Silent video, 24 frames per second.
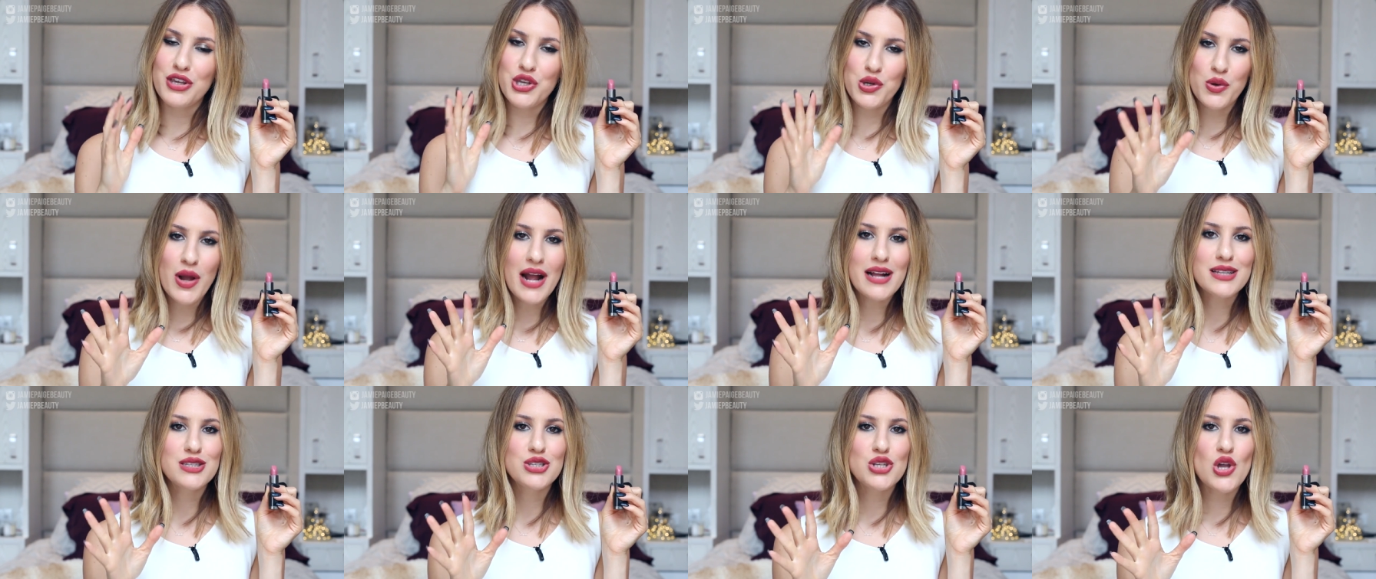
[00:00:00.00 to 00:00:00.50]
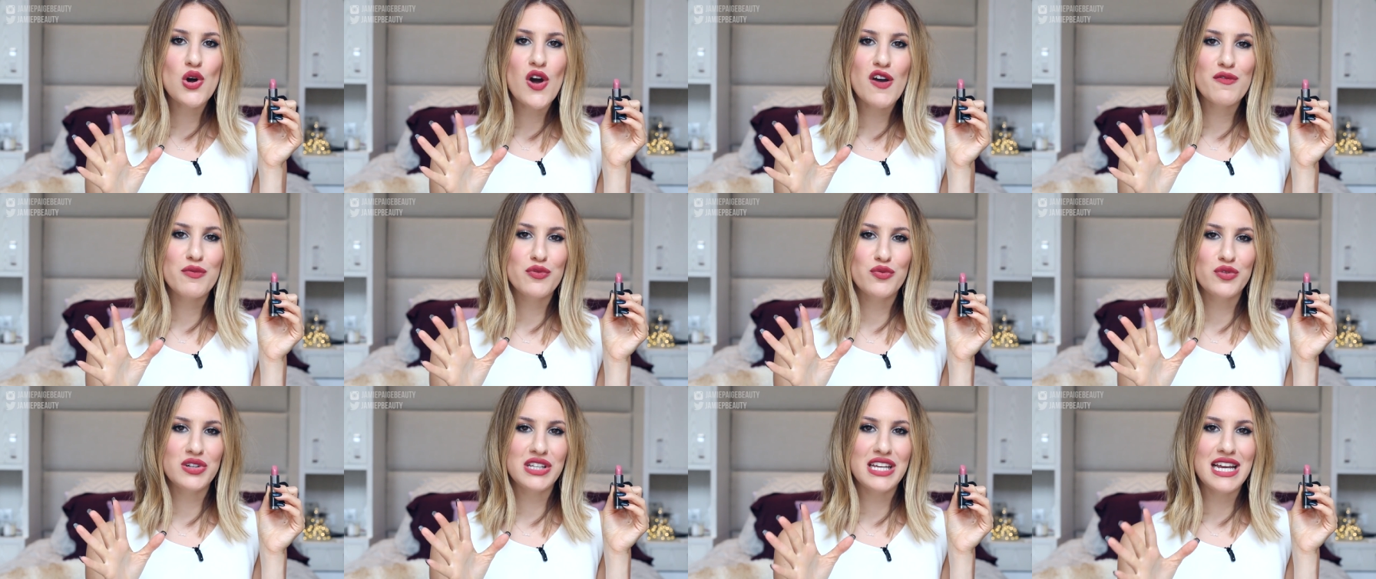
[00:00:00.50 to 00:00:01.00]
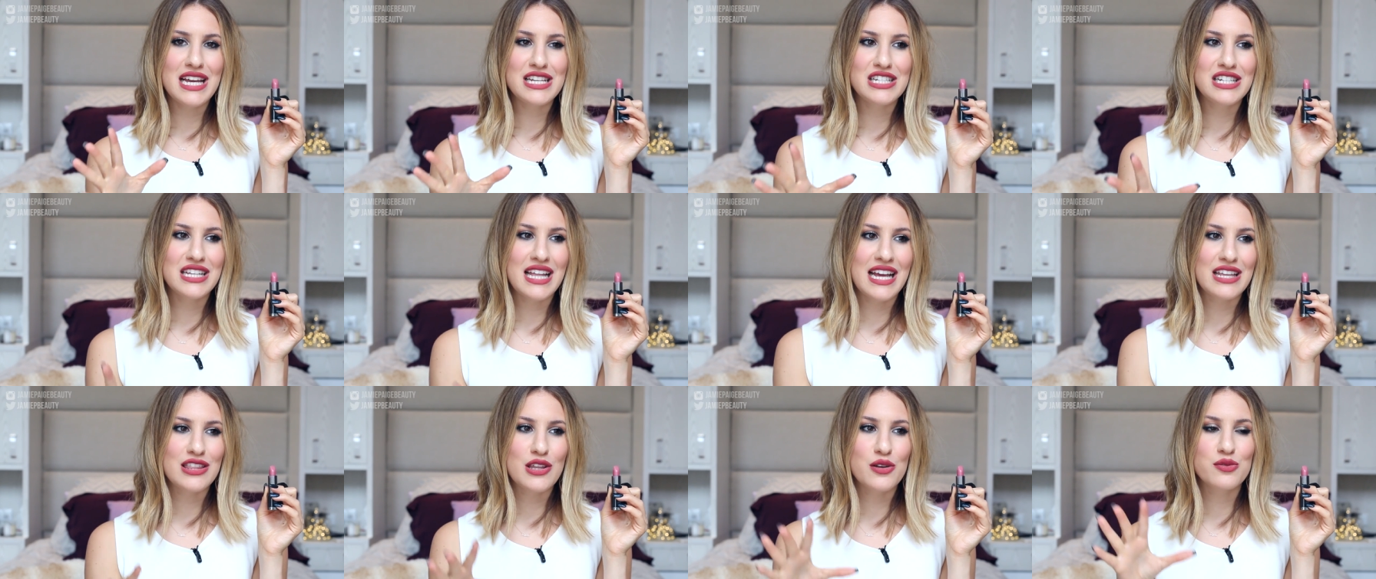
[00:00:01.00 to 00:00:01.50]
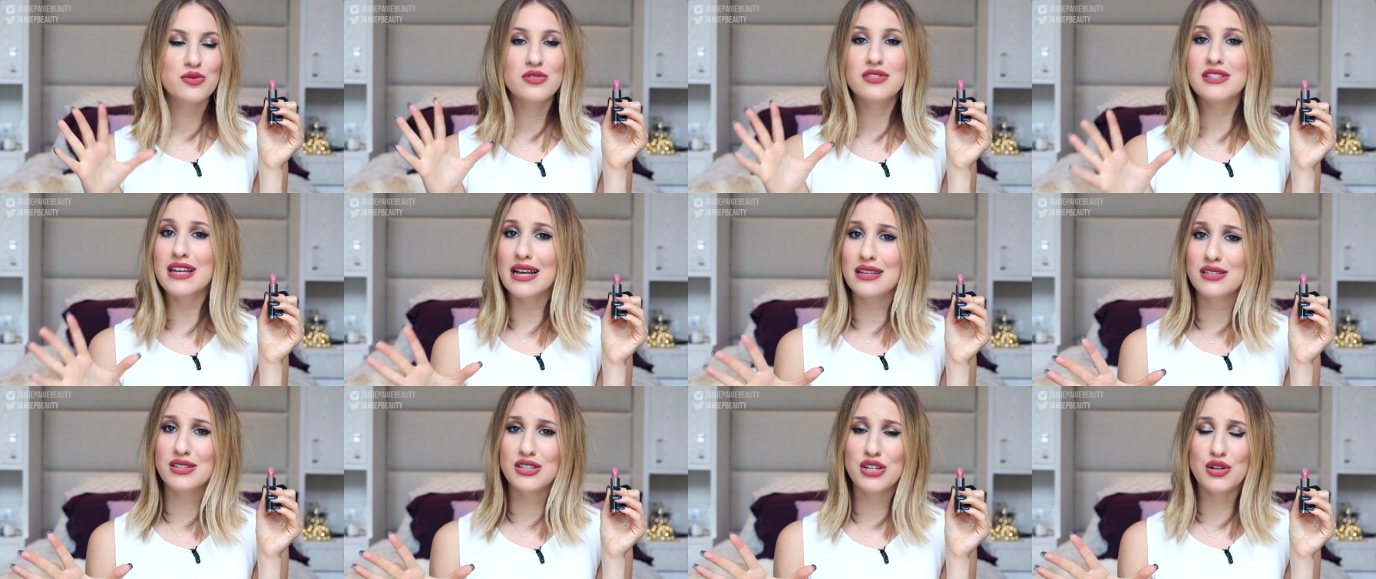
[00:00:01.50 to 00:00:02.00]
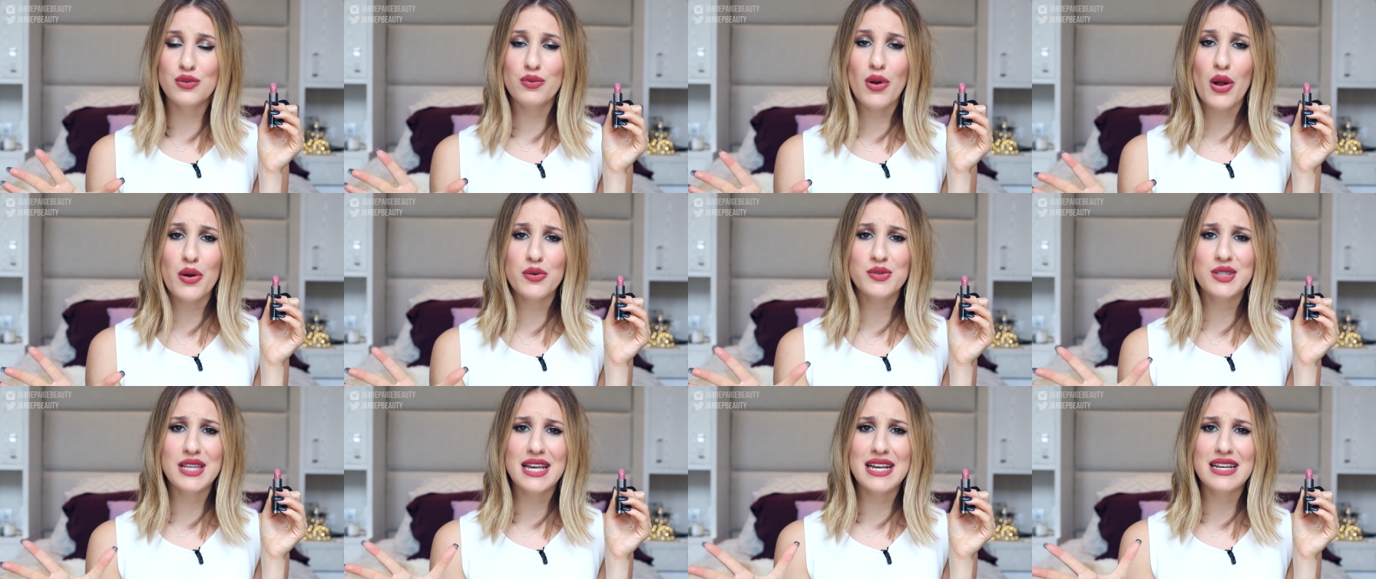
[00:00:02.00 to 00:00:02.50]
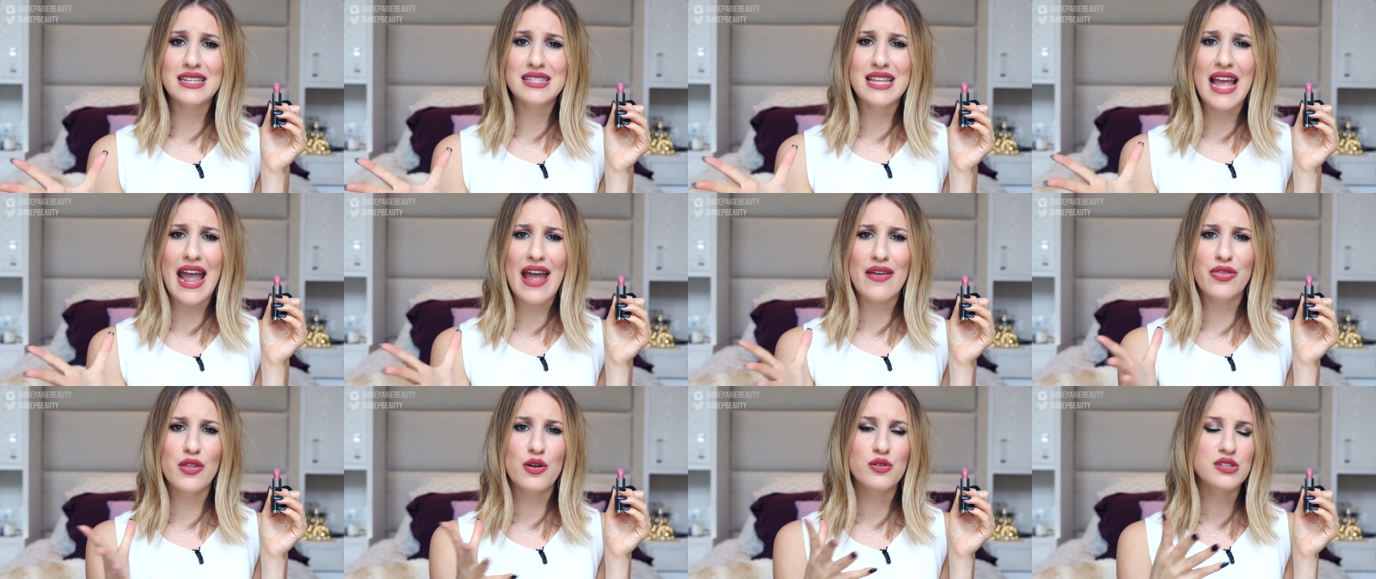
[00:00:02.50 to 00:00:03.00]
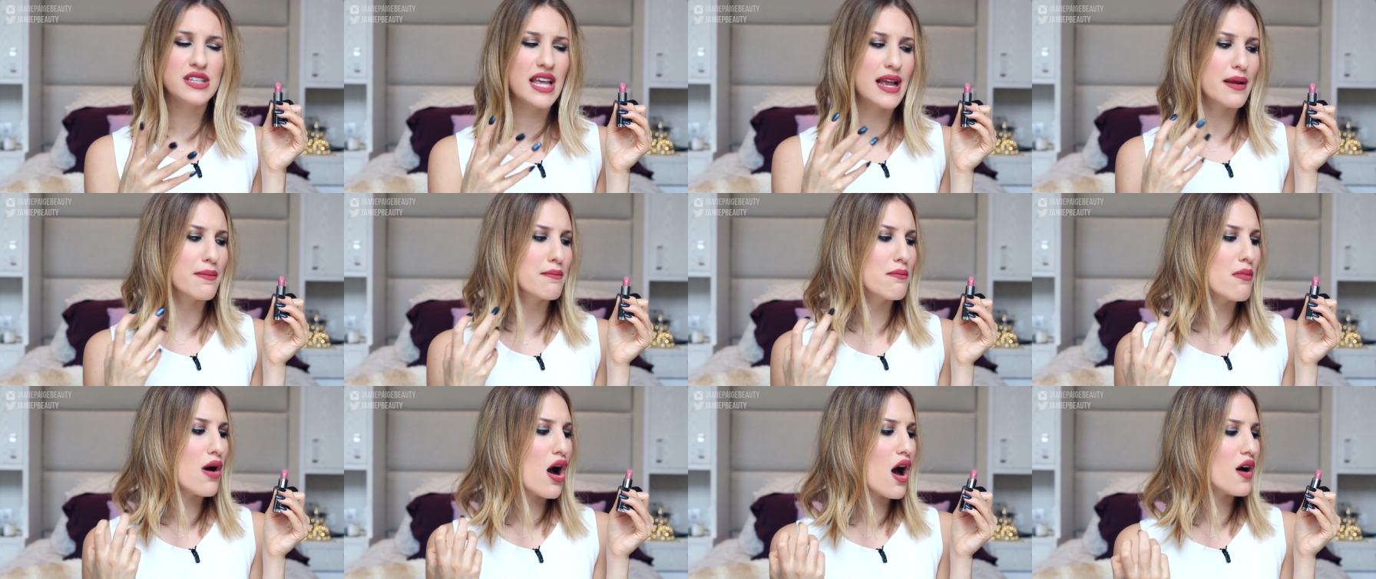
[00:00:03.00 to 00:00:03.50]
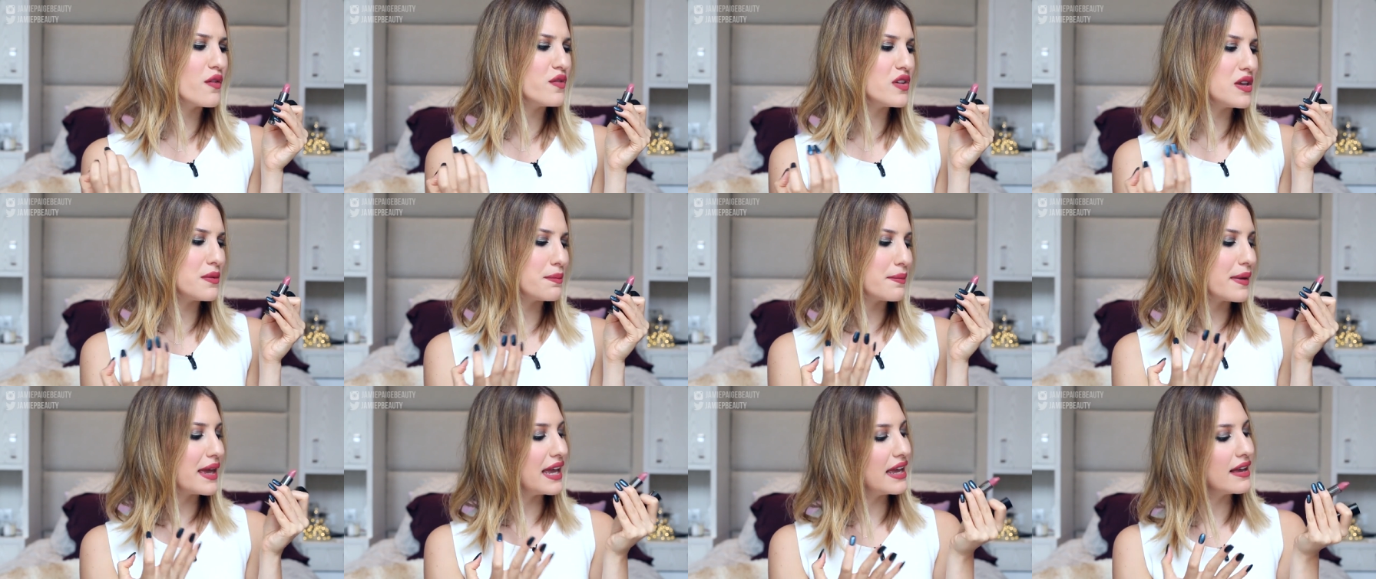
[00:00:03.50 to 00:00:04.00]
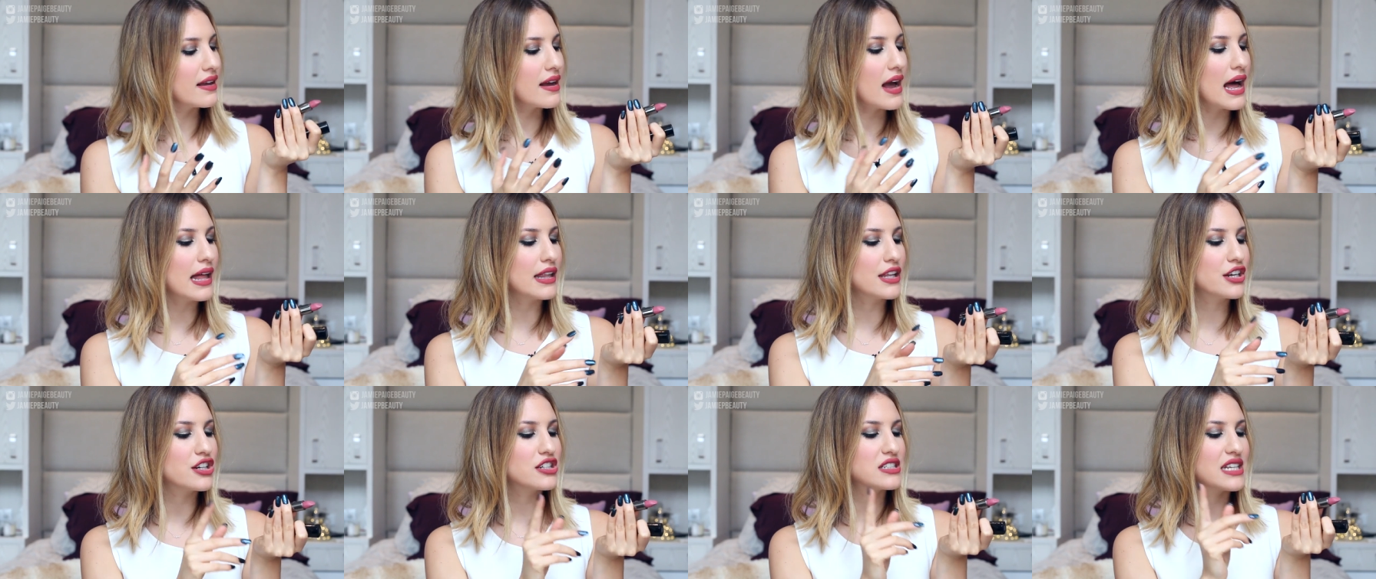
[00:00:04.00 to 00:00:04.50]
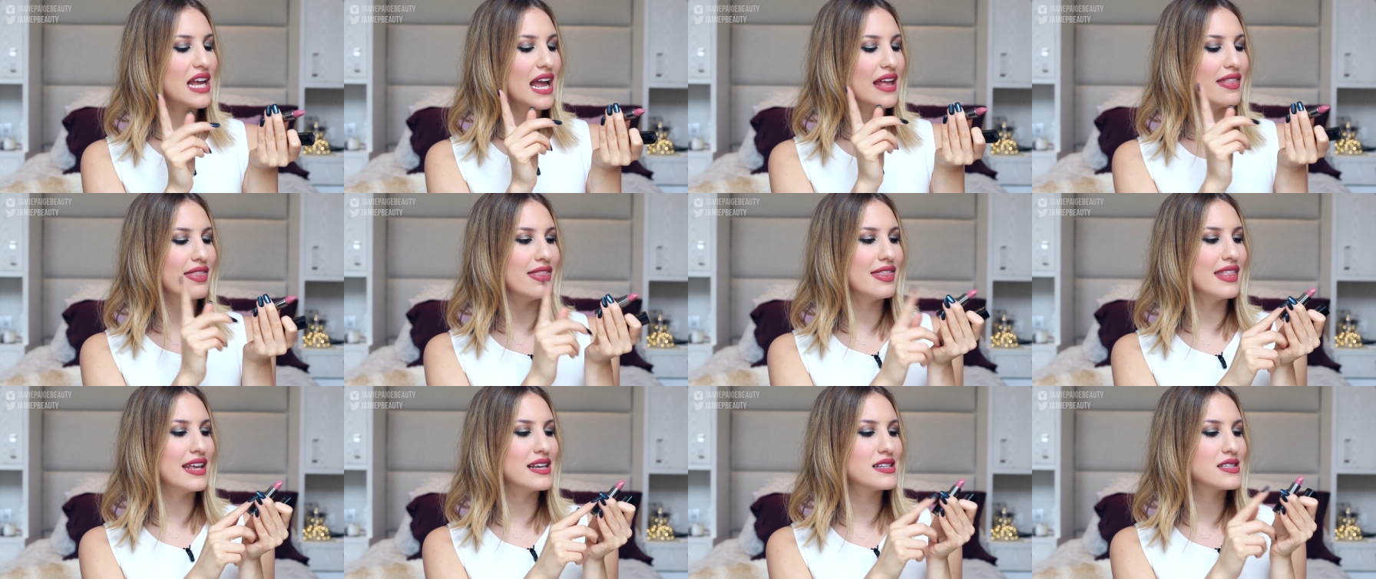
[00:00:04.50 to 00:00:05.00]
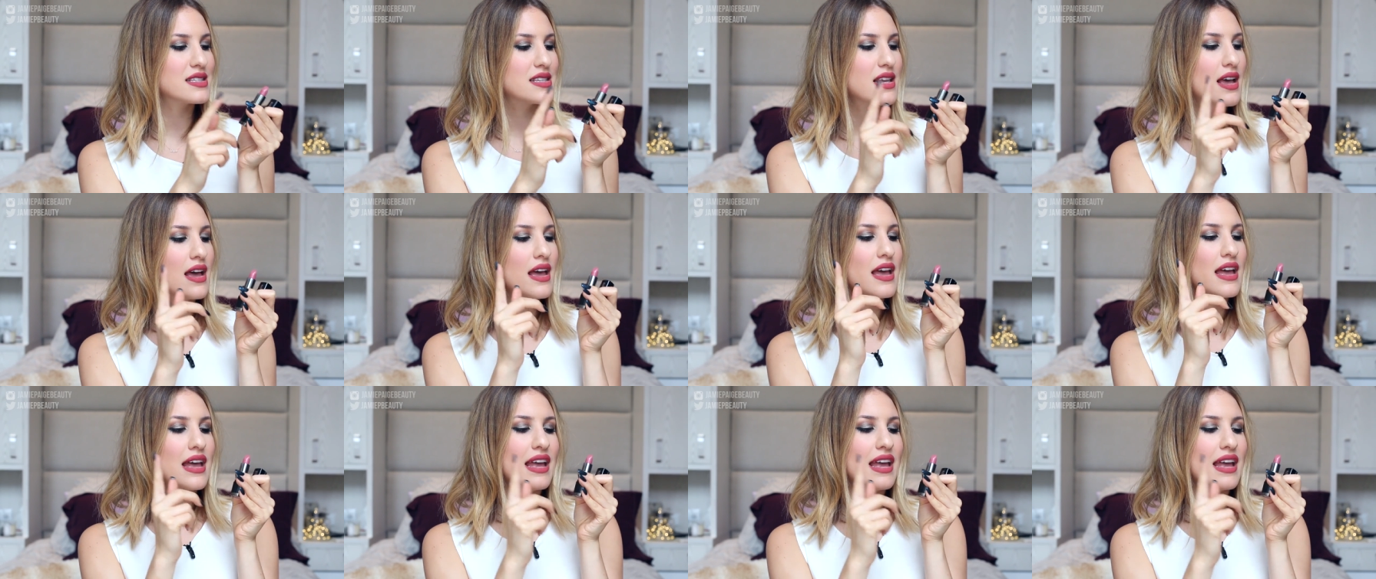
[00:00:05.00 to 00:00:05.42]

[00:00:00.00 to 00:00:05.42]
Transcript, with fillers: You guys know I've been really into like those dusty roses and those like mauvey pink colors. And this